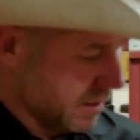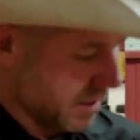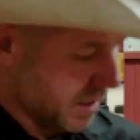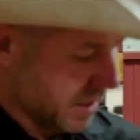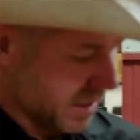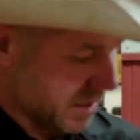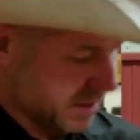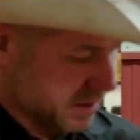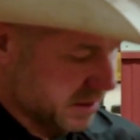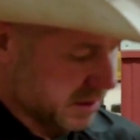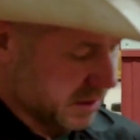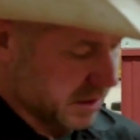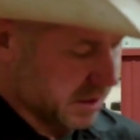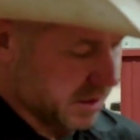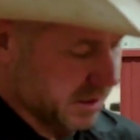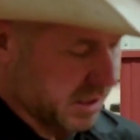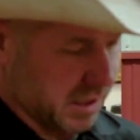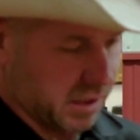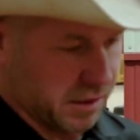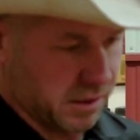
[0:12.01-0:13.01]
This
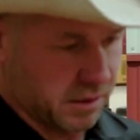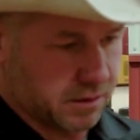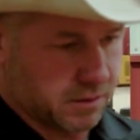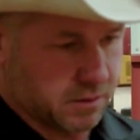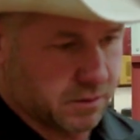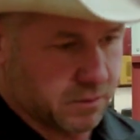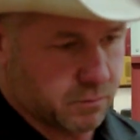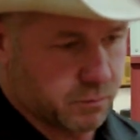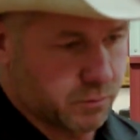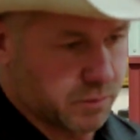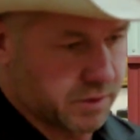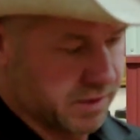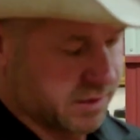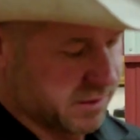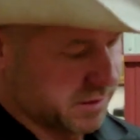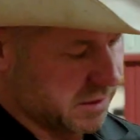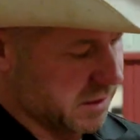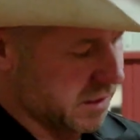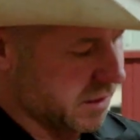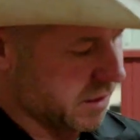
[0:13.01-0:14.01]
gun here
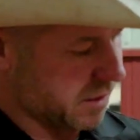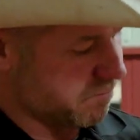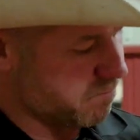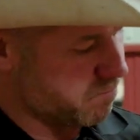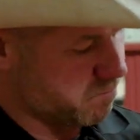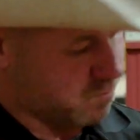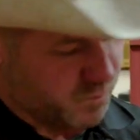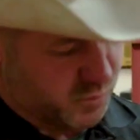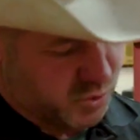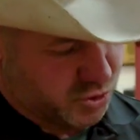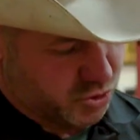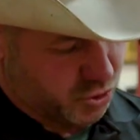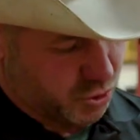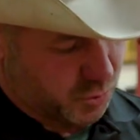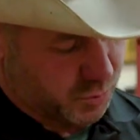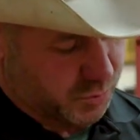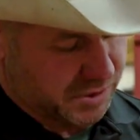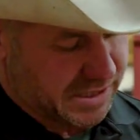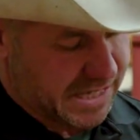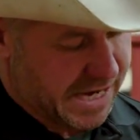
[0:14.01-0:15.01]
is a
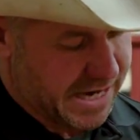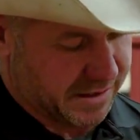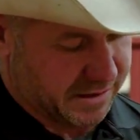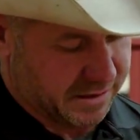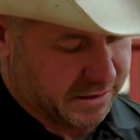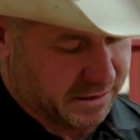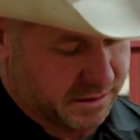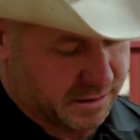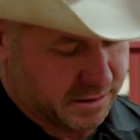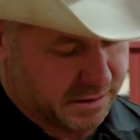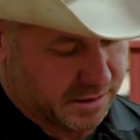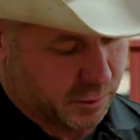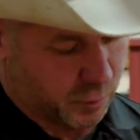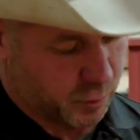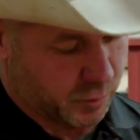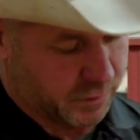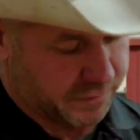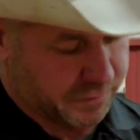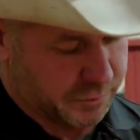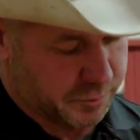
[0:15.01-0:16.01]
super light gun that
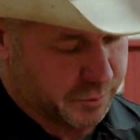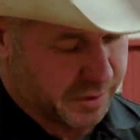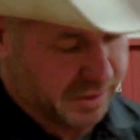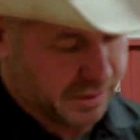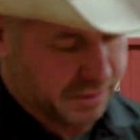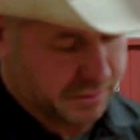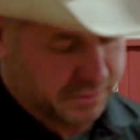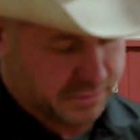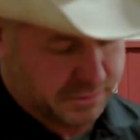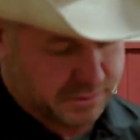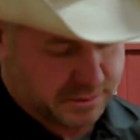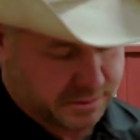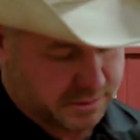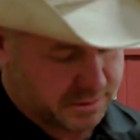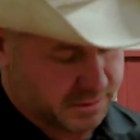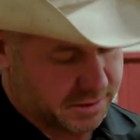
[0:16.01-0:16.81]
we've built.